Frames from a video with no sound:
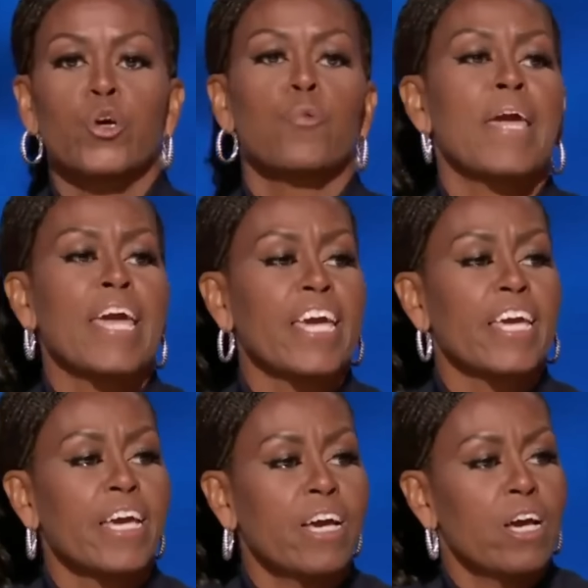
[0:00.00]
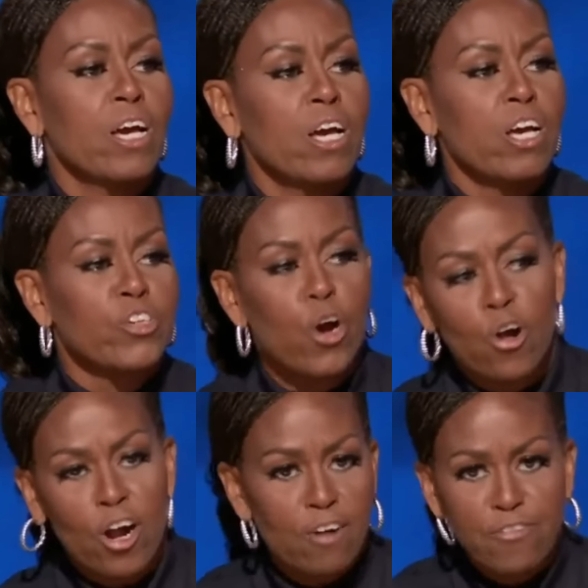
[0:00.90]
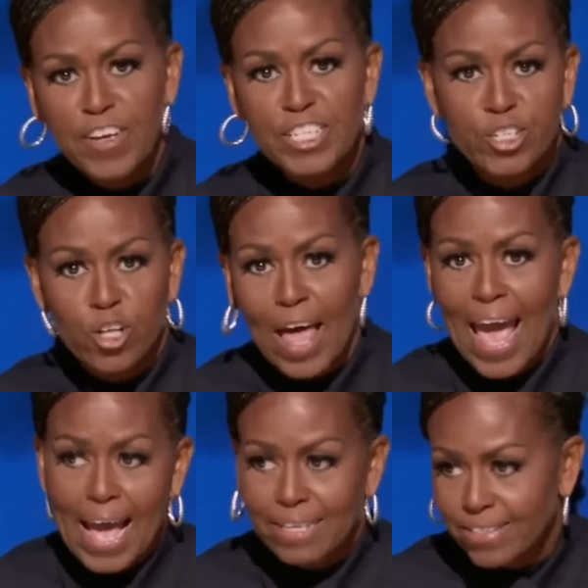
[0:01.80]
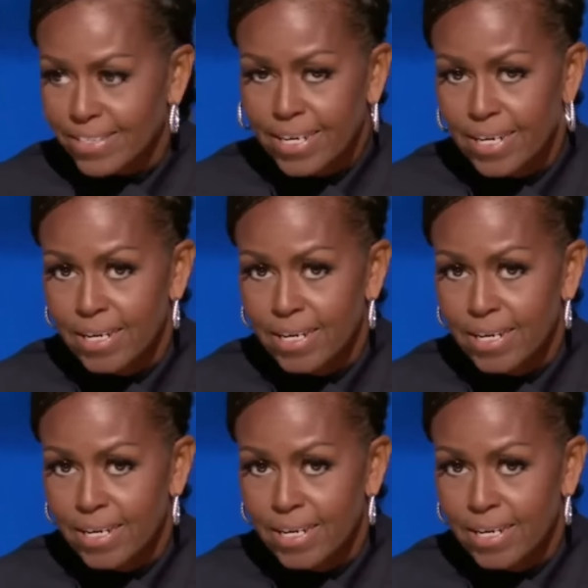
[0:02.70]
to be your official ask.